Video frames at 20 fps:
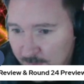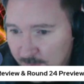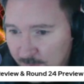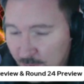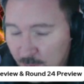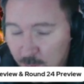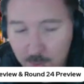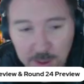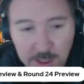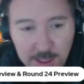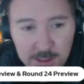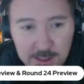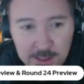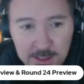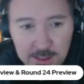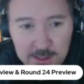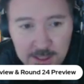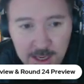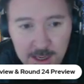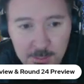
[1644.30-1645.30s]
view when he did
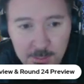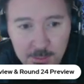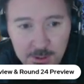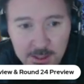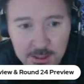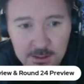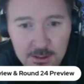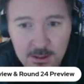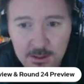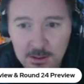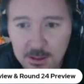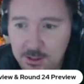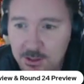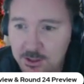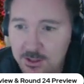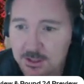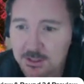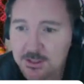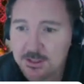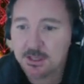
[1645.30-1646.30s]
his ladder predictor, as
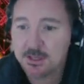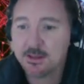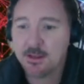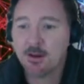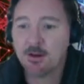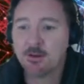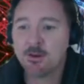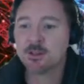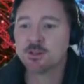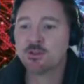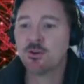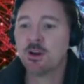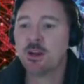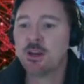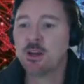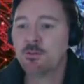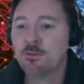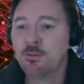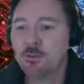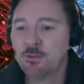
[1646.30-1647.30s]
you can see there on the
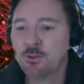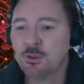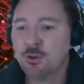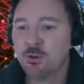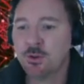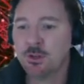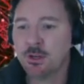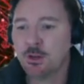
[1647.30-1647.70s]
screen if you've tuned in